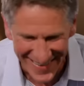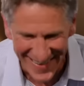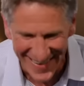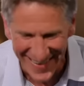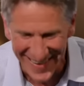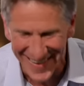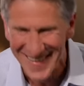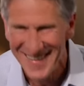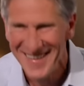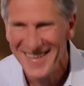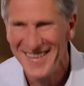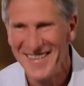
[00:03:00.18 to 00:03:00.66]

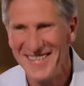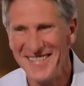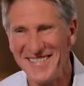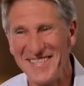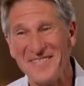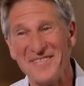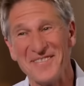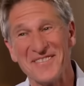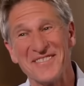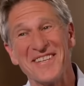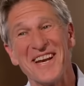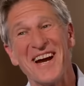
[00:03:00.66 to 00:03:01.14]
yeah,
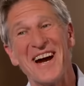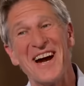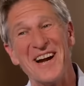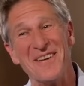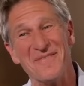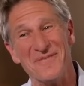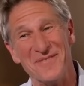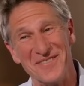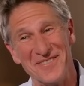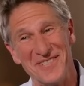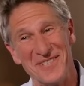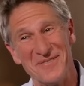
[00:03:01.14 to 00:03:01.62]
she was
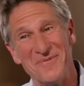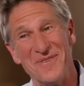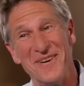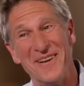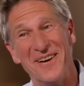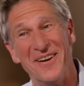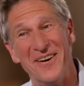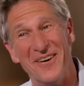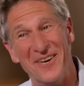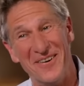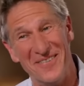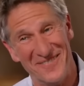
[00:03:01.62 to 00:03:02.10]
tired when she
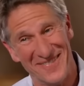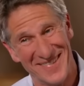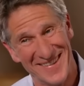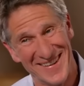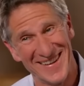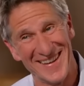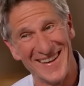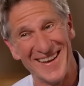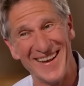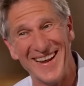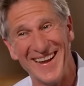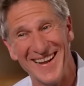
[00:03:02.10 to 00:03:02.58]
went I
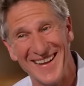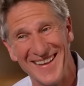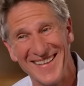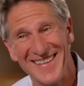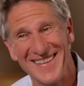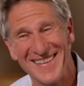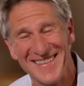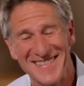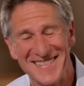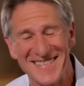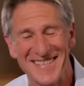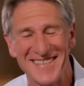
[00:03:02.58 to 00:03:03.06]
home. Bet, I, yeah. Day,
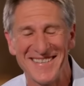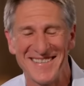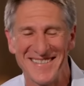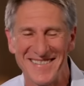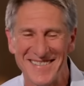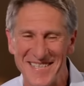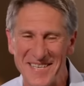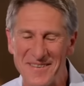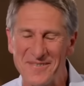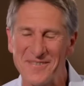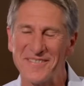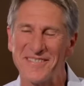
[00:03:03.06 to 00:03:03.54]
I bet she, she
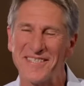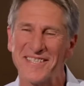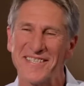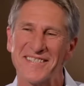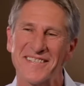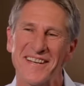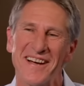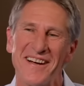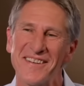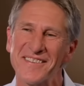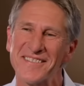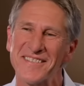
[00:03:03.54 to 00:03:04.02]
was. She was
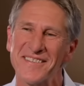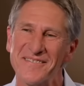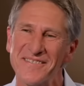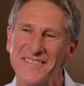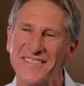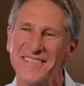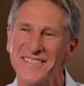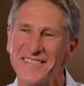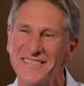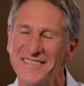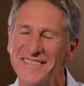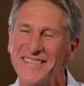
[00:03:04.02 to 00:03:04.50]
exhausted
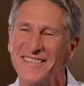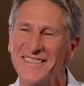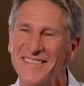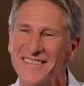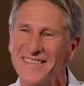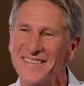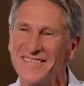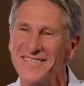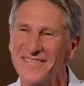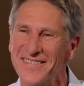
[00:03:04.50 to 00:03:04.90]
when she went